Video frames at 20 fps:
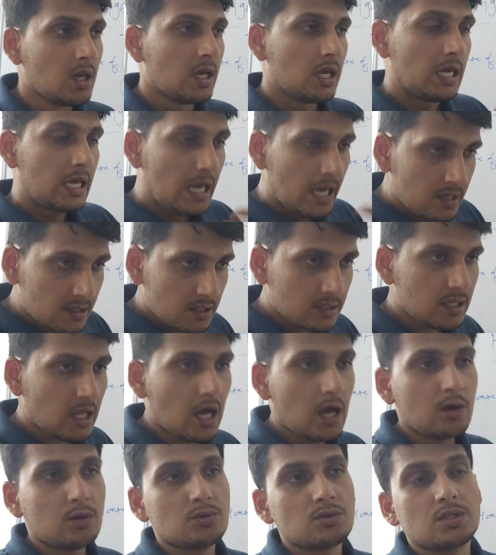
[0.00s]
He entered the
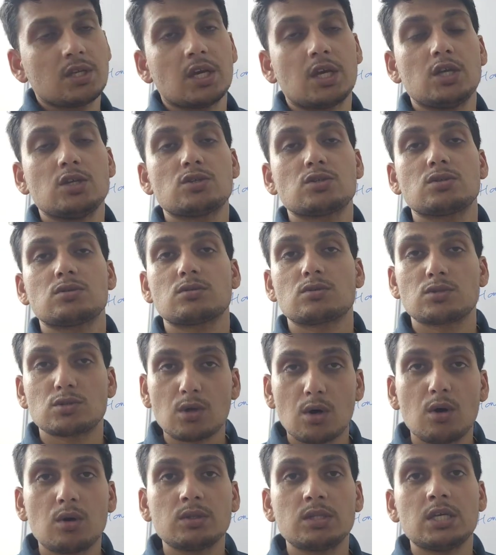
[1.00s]
house. There he
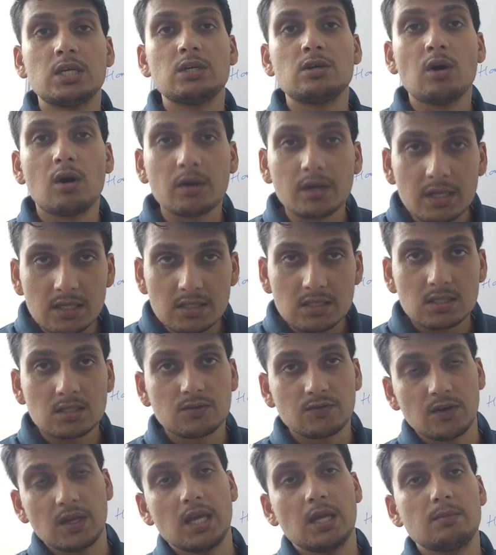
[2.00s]
saw the goddess
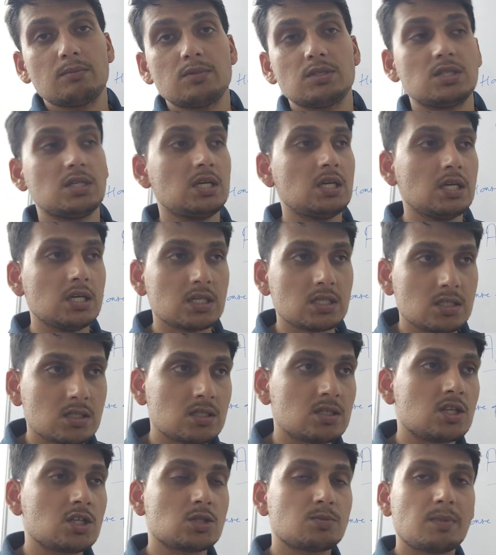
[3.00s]
Fame. She is
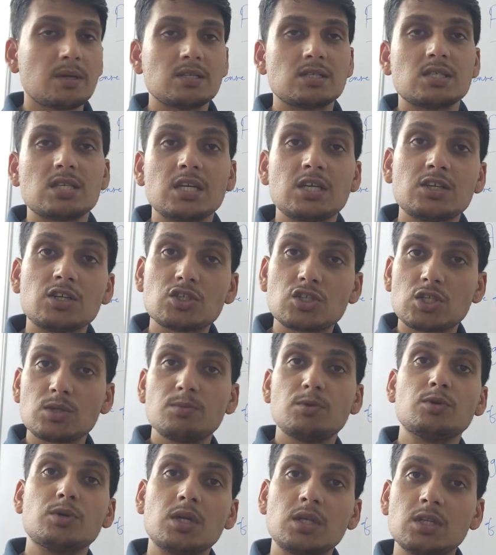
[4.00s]

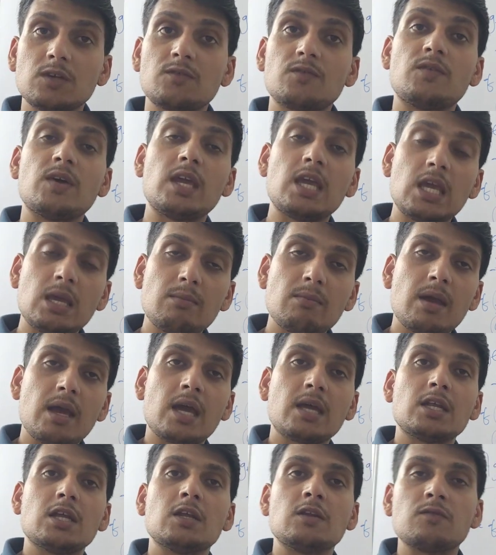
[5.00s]
distributing the fame
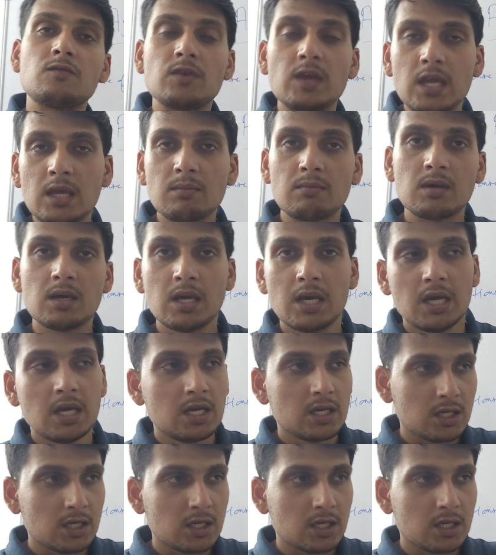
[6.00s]
and infame.